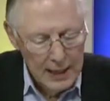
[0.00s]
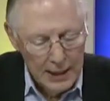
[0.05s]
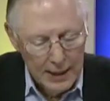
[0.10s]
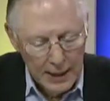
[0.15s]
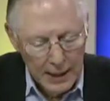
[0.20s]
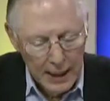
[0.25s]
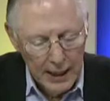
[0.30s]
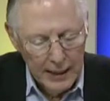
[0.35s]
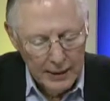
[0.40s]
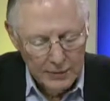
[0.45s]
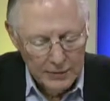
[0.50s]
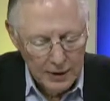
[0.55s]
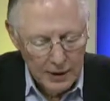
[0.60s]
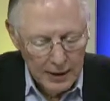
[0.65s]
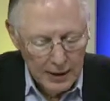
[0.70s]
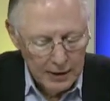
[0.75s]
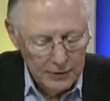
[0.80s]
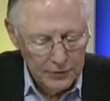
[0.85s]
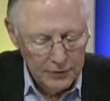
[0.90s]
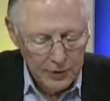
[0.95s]
And I, as the
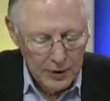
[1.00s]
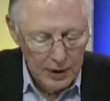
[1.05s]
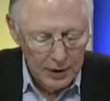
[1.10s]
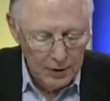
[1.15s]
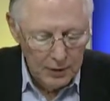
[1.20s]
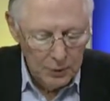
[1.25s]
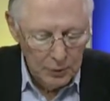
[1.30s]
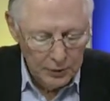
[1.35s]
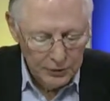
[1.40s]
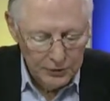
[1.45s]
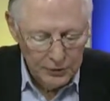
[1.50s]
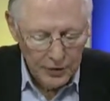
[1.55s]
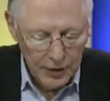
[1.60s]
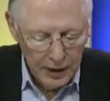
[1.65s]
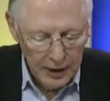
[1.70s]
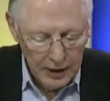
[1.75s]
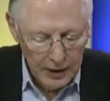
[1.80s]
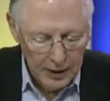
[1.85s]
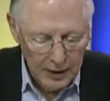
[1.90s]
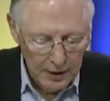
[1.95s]
enunciator, will
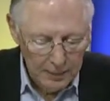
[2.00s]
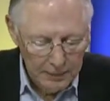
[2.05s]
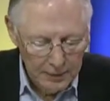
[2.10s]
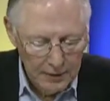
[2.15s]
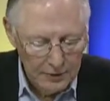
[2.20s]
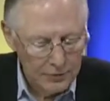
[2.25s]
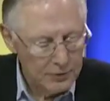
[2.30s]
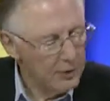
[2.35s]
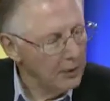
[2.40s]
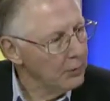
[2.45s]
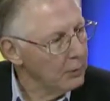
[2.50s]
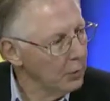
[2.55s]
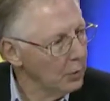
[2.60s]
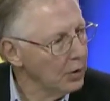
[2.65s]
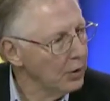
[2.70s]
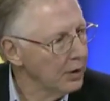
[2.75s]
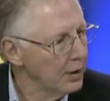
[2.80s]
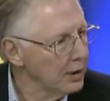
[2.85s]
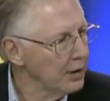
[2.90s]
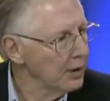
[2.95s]
say, and you know, there's a
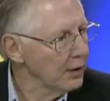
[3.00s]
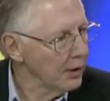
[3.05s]
word,